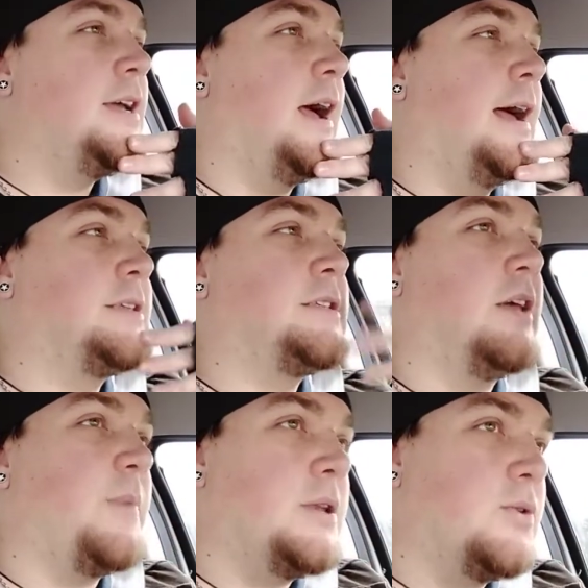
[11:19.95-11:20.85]
Uh, so
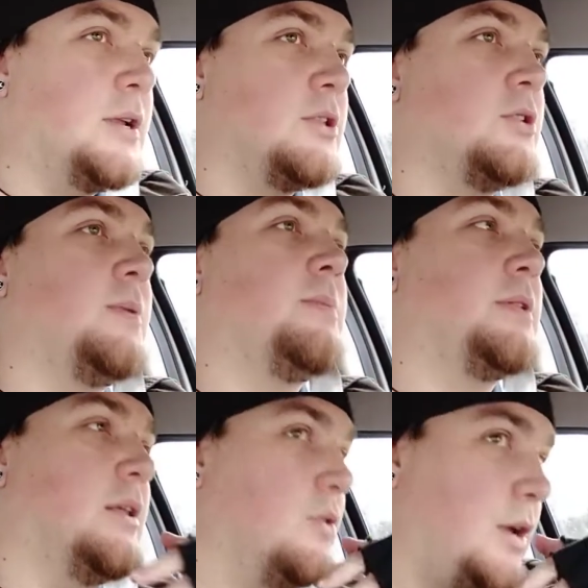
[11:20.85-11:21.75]
they've been doing it a little bit, but
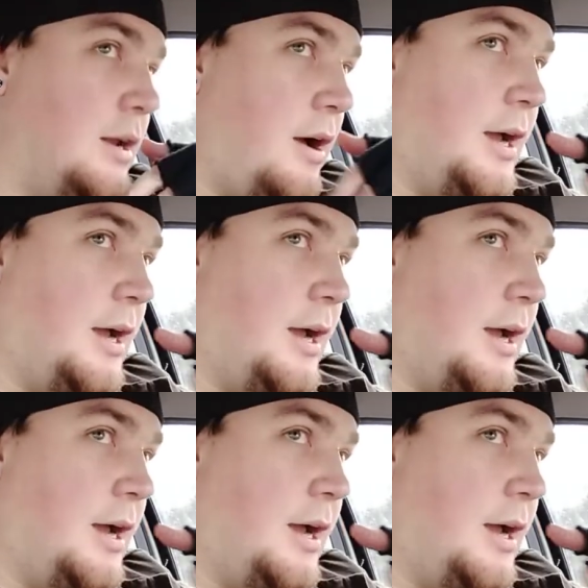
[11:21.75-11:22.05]
they're looking at